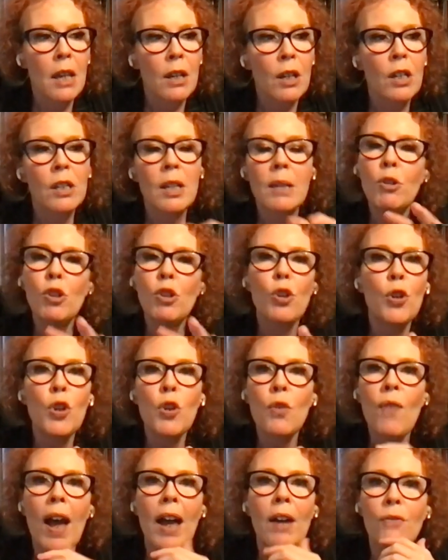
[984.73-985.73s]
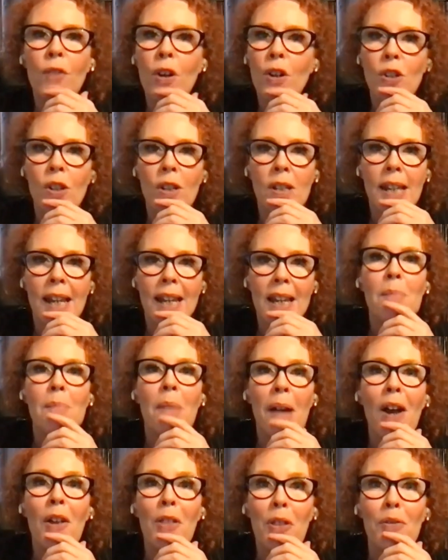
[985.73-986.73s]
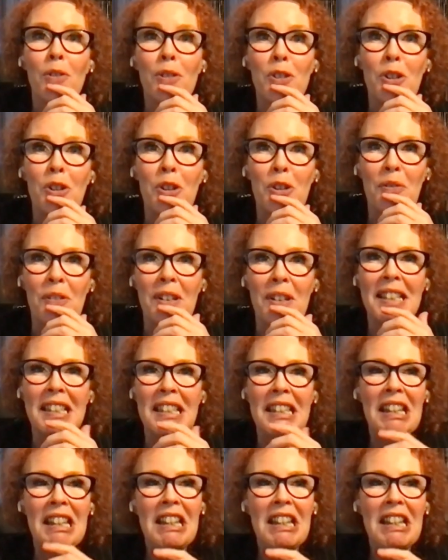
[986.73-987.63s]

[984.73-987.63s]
because I'm sure you've had photos taken by other photographers.